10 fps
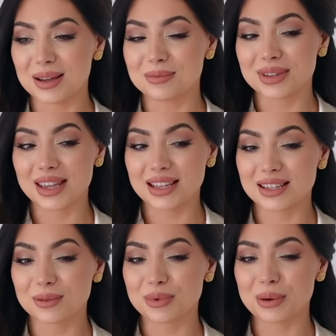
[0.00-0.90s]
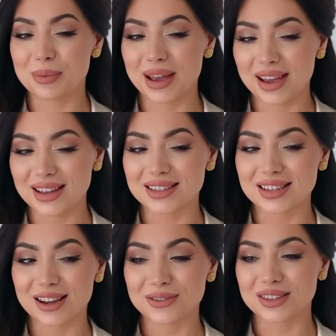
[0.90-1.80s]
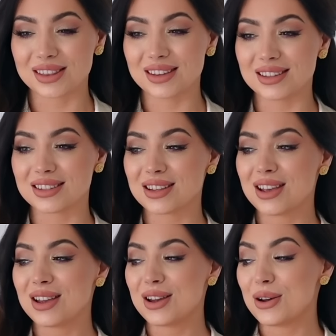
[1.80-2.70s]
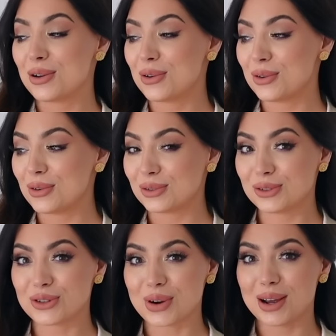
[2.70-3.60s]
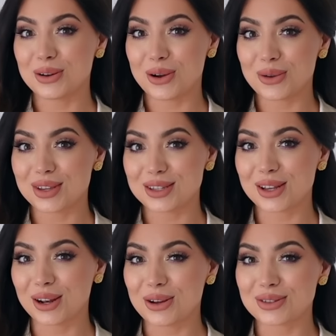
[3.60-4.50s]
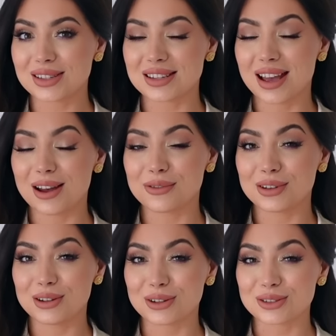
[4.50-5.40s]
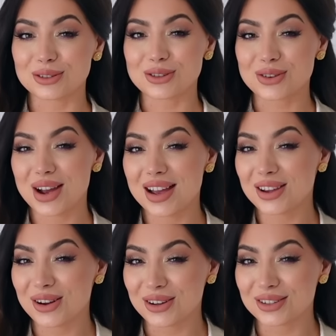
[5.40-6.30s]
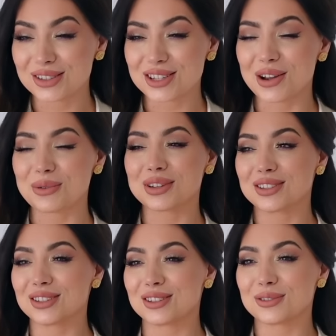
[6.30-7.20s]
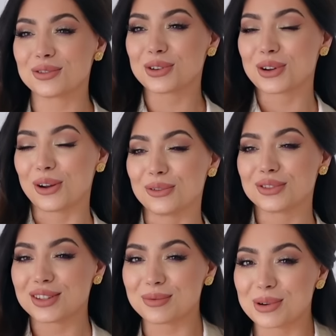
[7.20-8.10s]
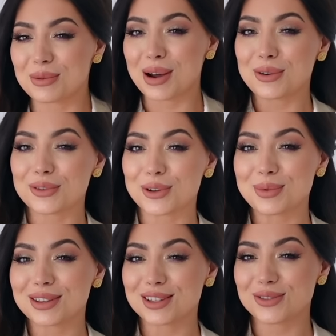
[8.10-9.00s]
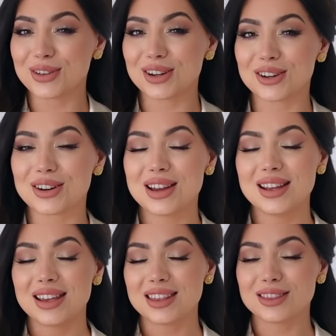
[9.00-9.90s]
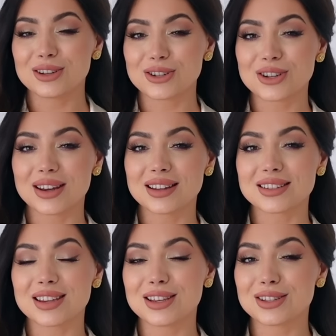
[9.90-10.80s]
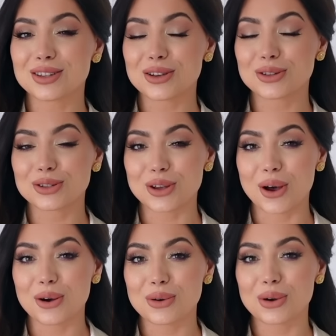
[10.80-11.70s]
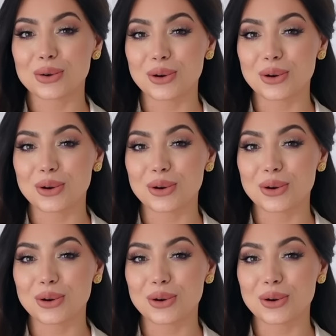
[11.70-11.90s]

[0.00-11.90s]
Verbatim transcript: I'm getting prepared after this to try on all these clothes because I have a lot to try on so I wanted to feel comfortable while filming this video and this shirt is so